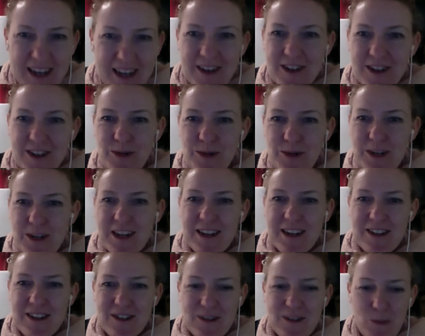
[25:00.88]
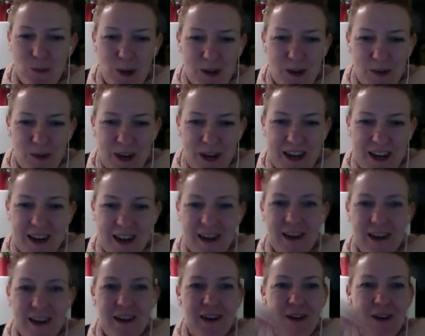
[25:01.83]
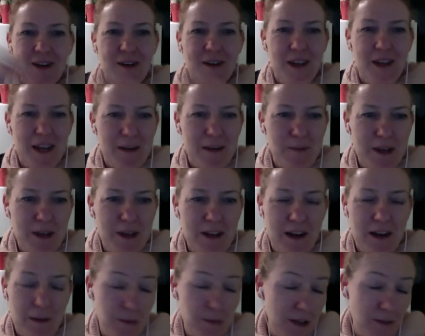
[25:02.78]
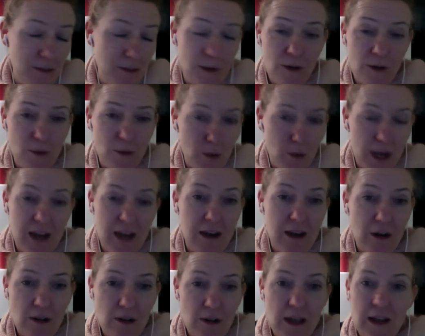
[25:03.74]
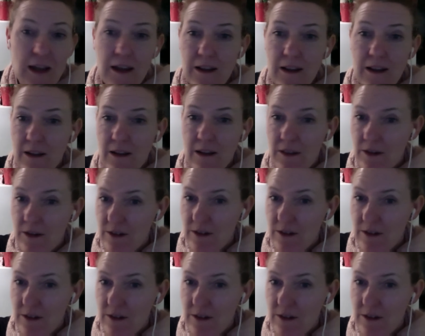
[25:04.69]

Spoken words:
doing it one way, in a piecemeal way? You know, like there's